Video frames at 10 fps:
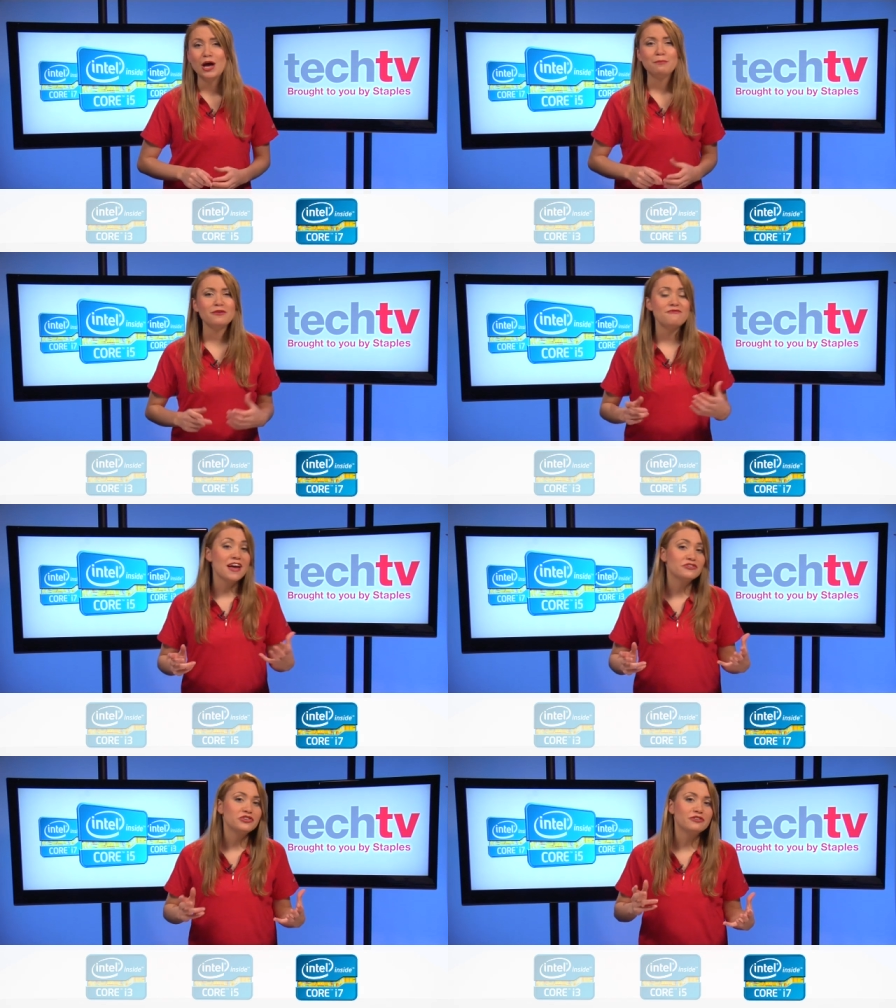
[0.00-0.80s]

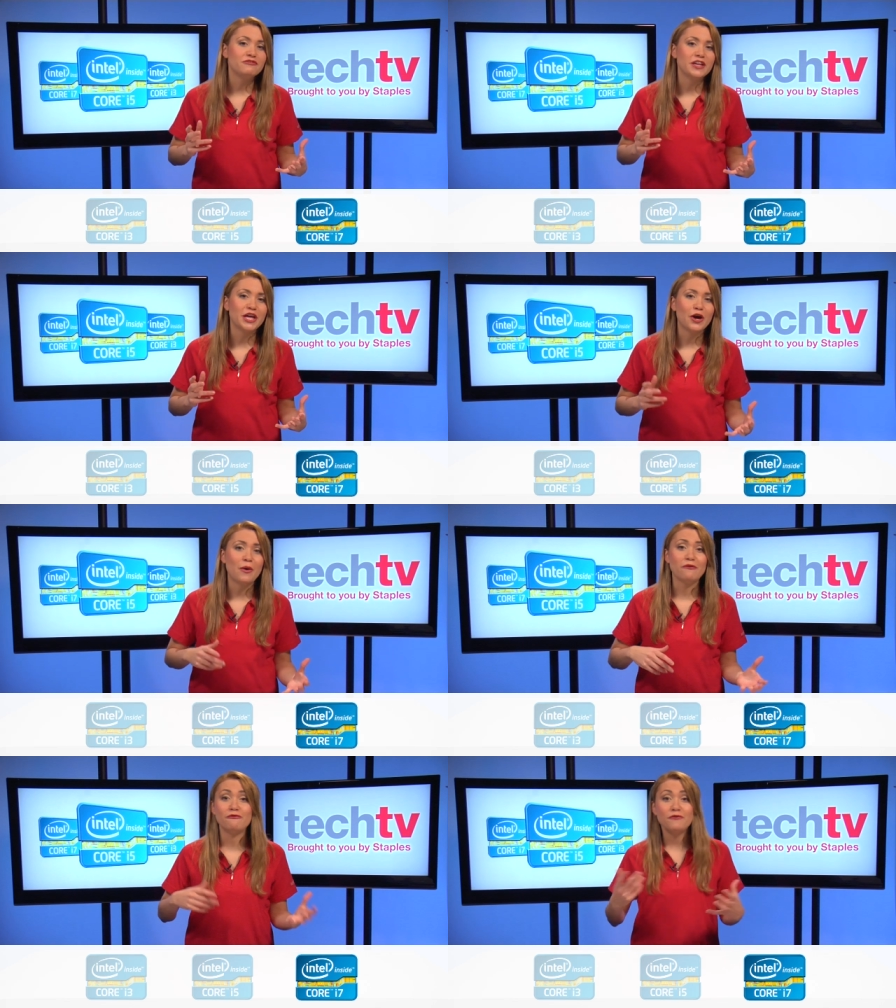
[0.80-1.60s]
professional video
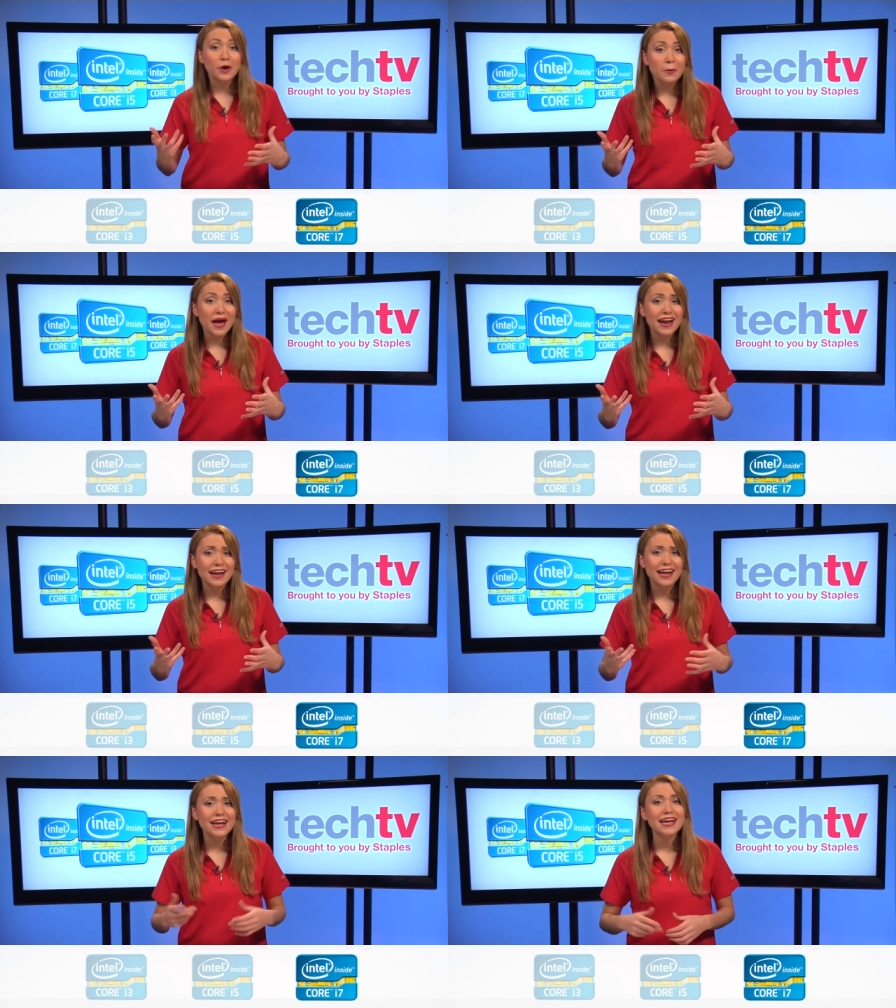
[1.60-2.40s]
and photo
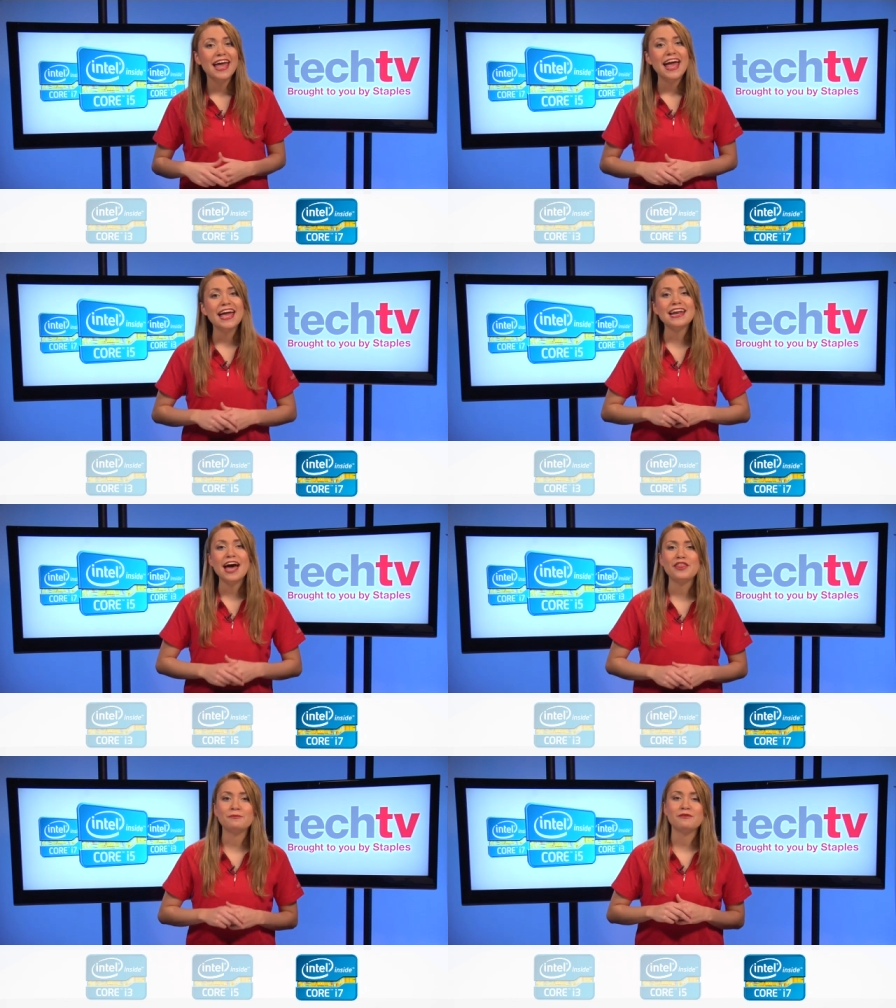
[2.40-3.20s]
editing, and
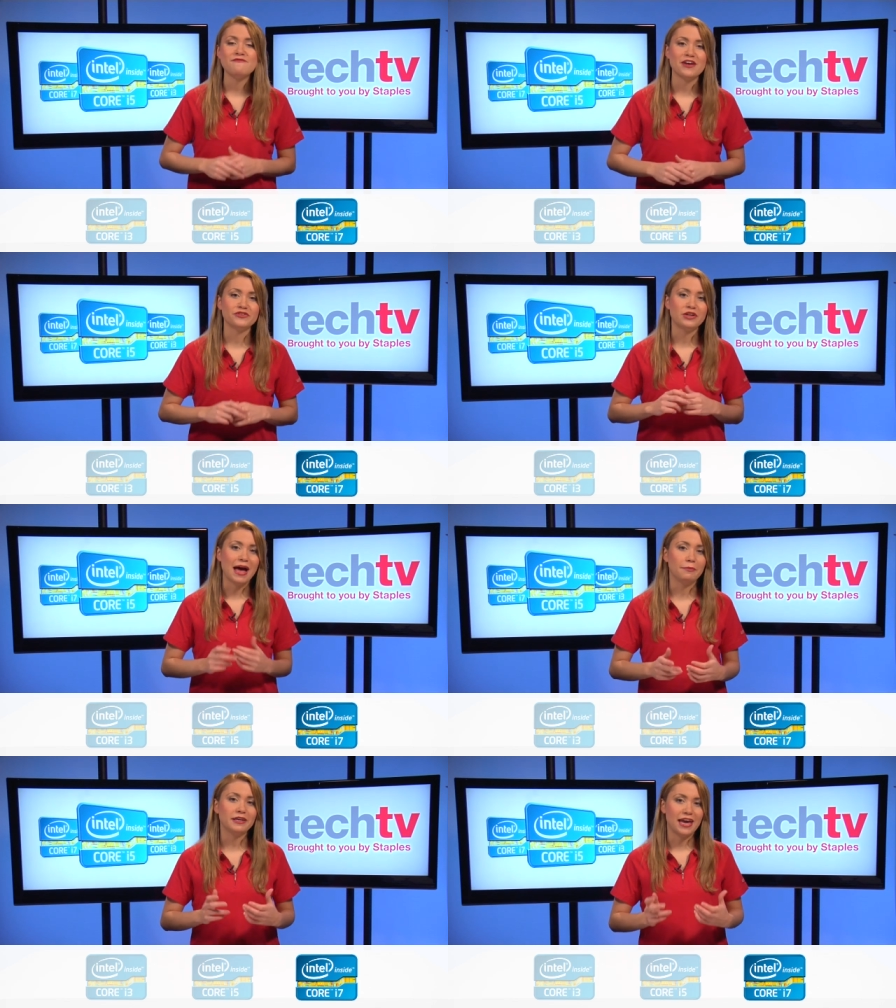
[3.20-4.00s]
other professional
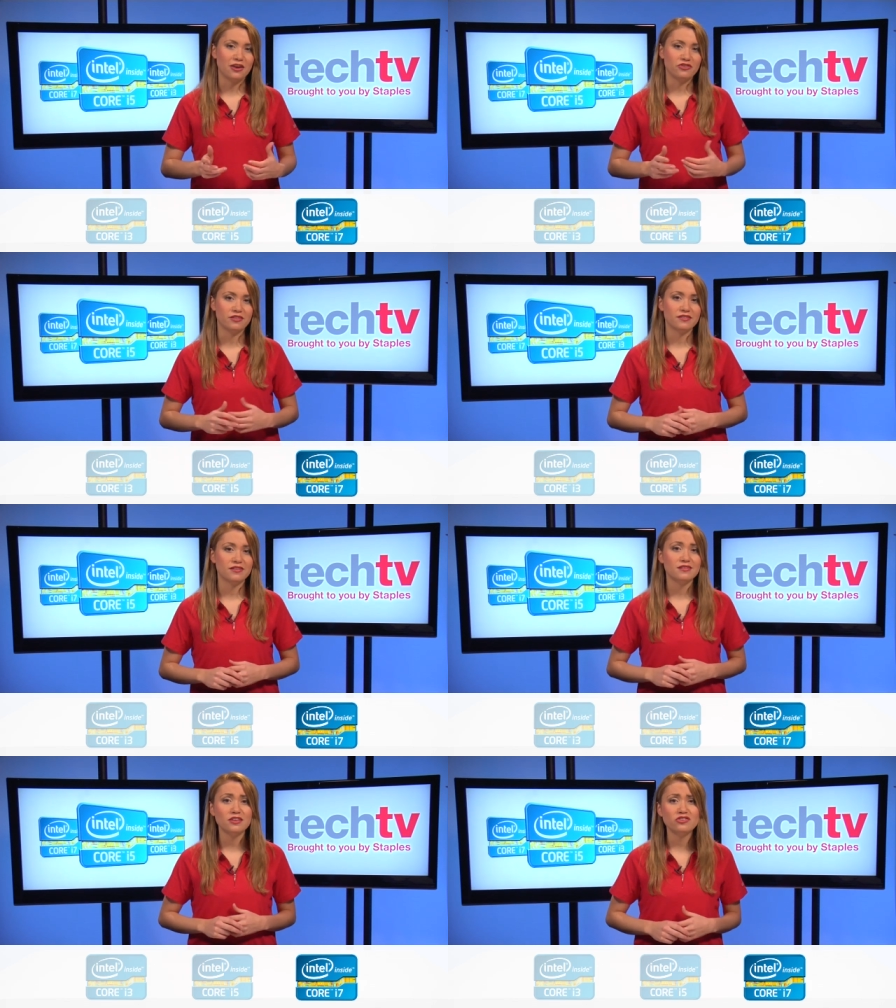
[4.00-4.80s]
applications
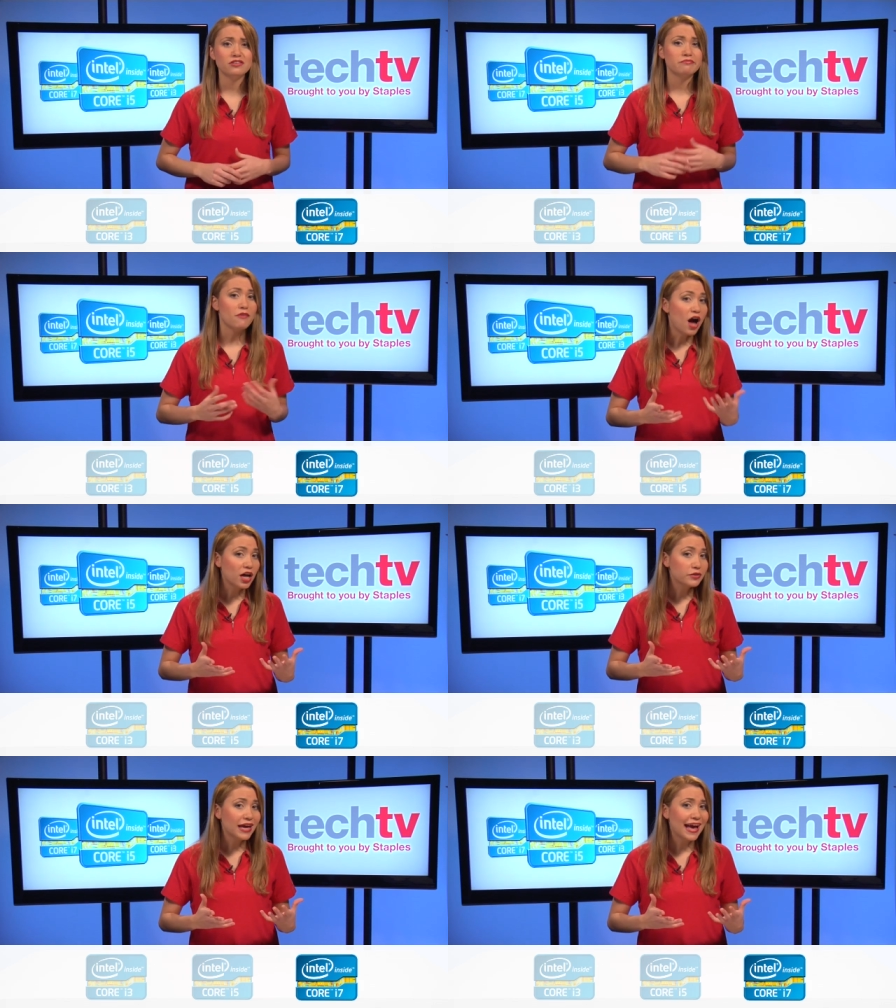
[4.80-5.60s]
such as
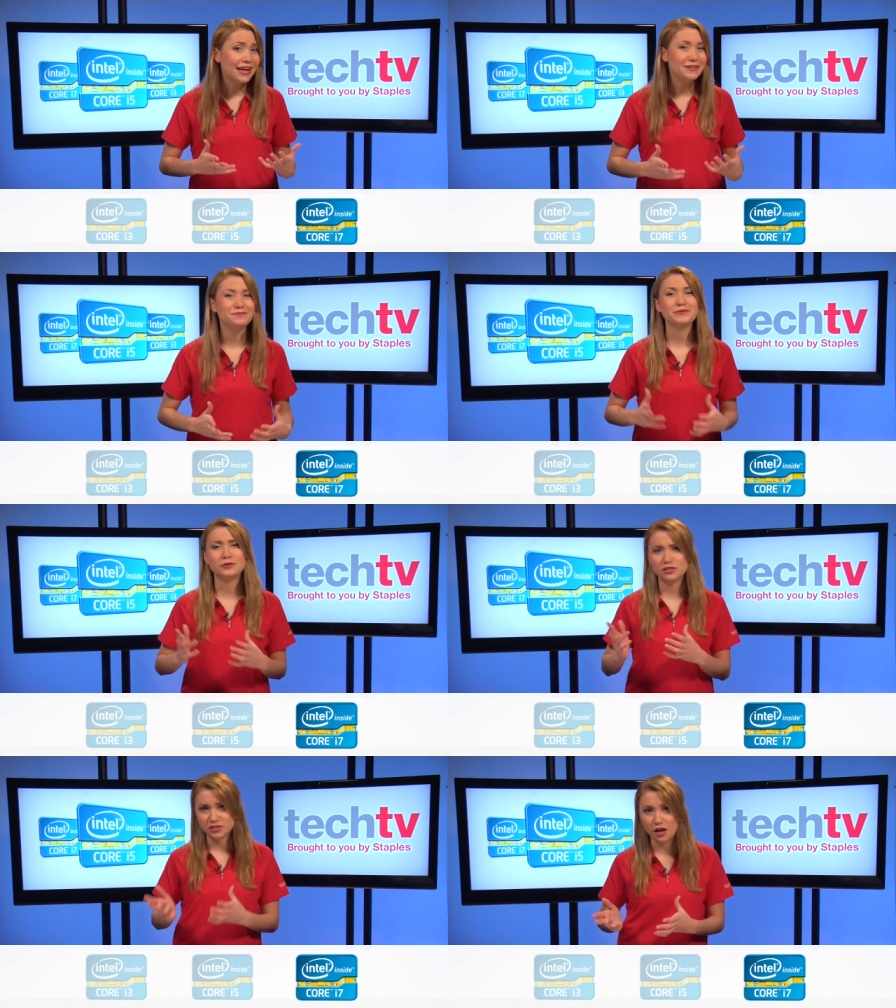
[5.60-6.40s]
AutoCAD
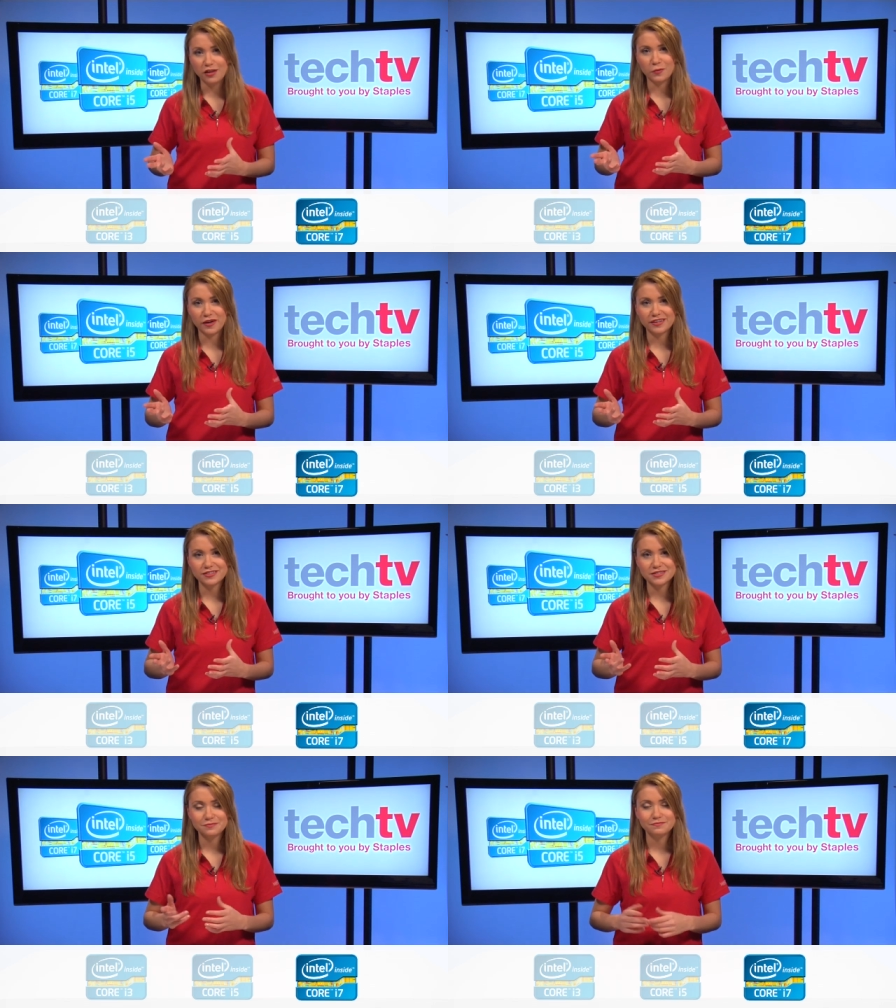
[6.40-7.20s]
or
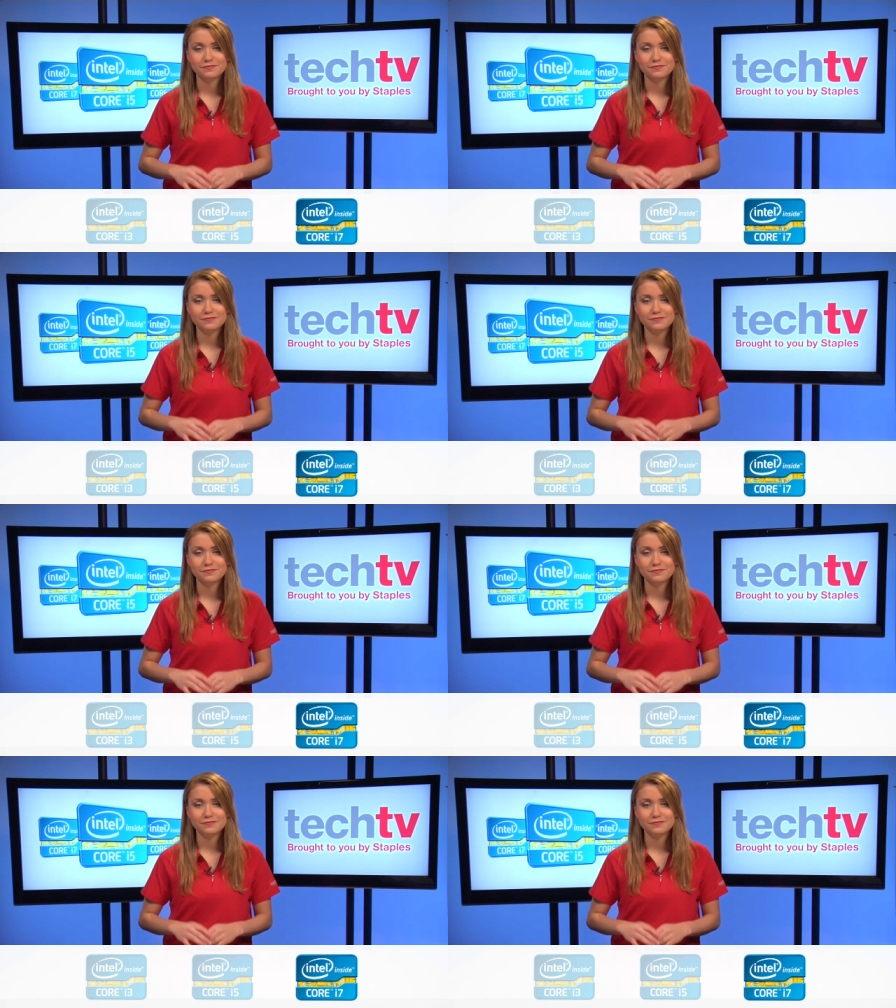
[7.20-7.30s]
SolidWorks.